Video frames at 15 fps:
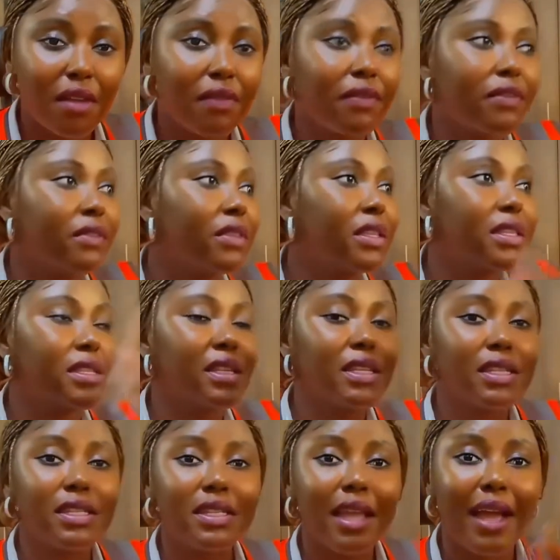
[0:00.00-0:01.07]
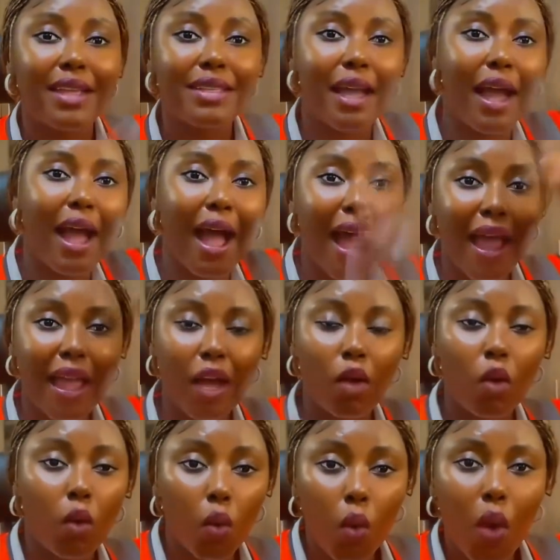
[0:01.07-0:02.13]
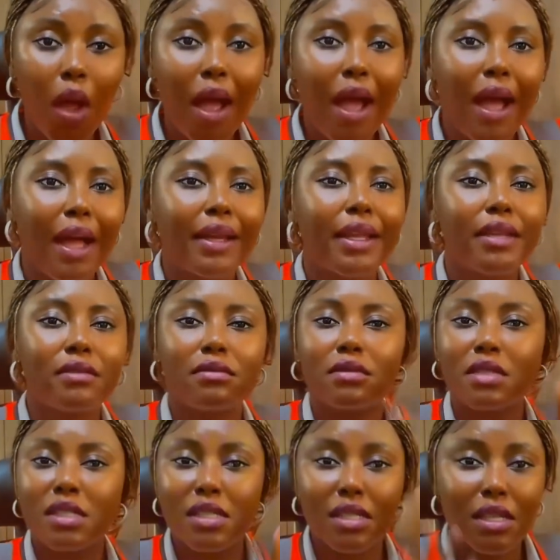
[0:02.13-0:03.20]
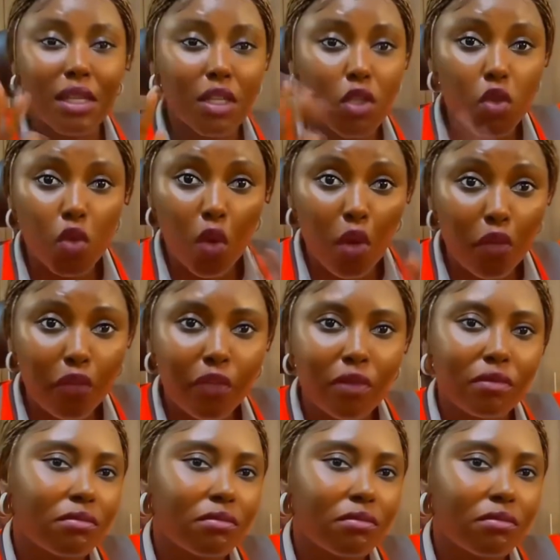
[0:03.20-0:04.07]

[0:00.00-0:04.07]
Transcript: If the seas tides are high or low and then the sea is rough,